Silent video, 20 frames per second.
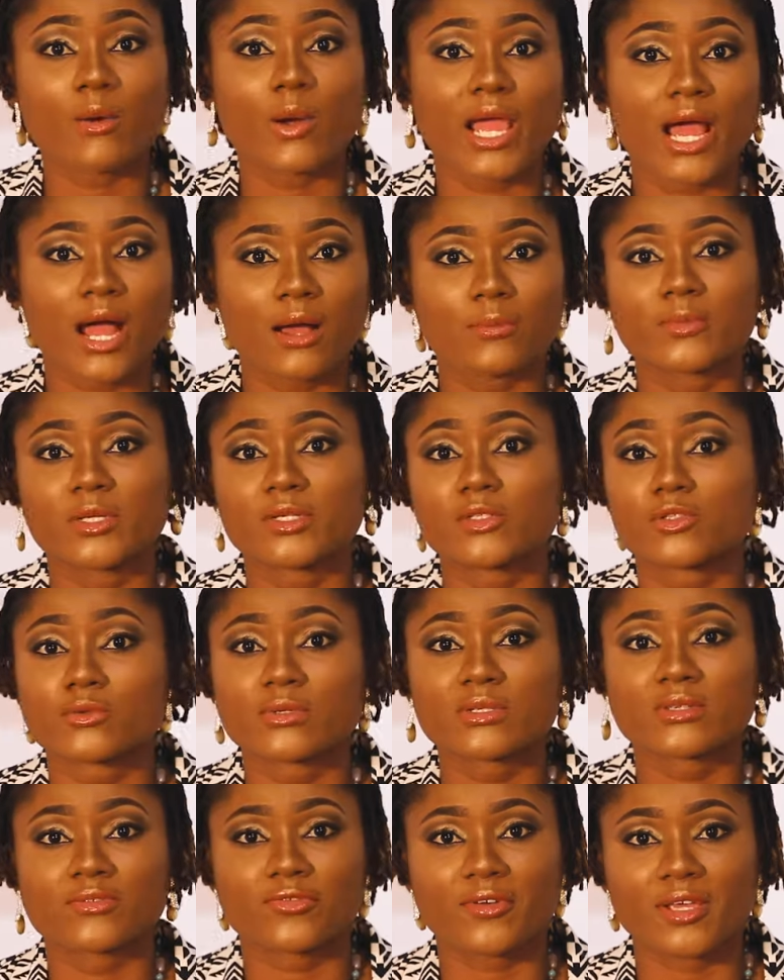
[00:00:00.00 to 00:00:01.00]
that were happening
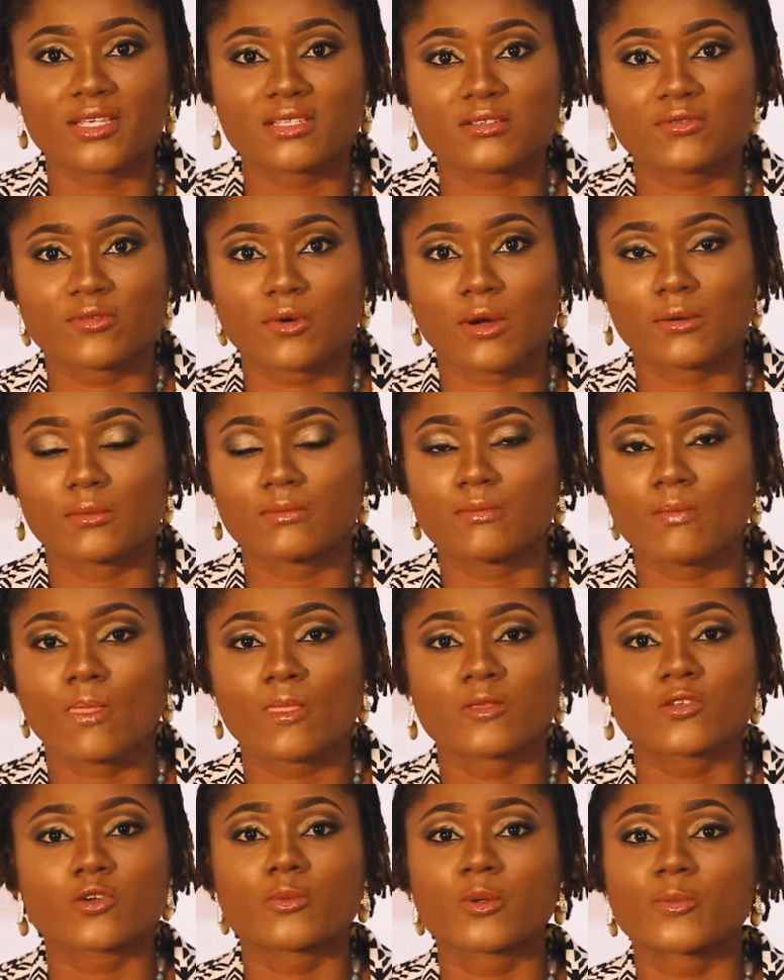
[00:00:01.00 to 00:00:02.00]
during the festival.
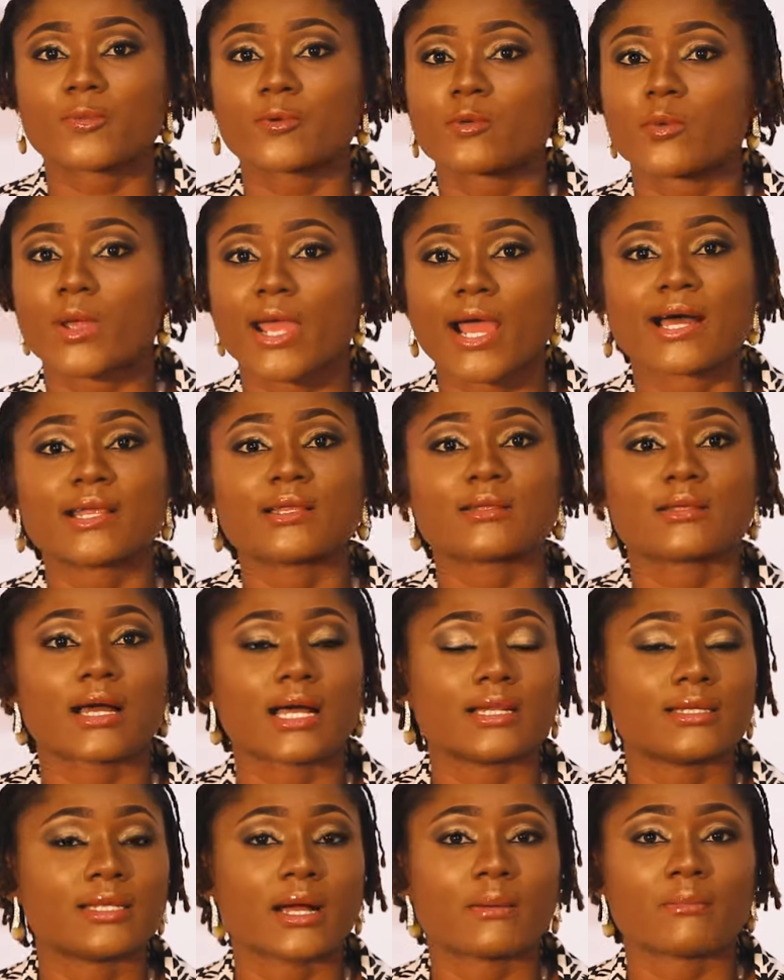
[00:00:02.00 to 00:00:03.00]
Some people were at
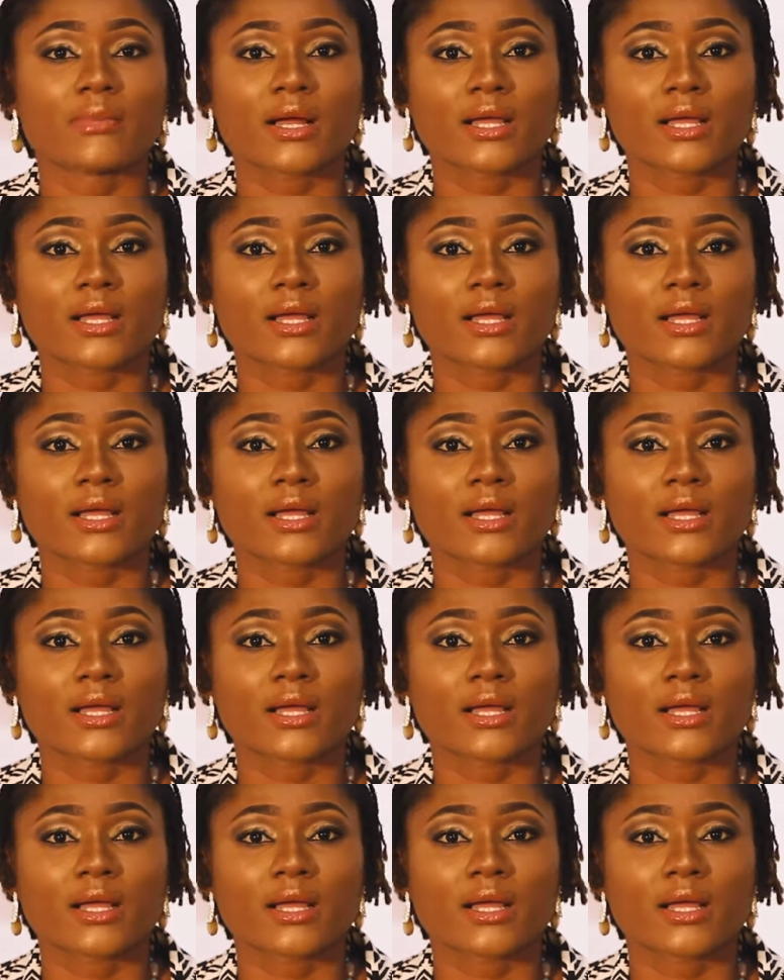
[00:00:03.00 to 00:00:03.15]
their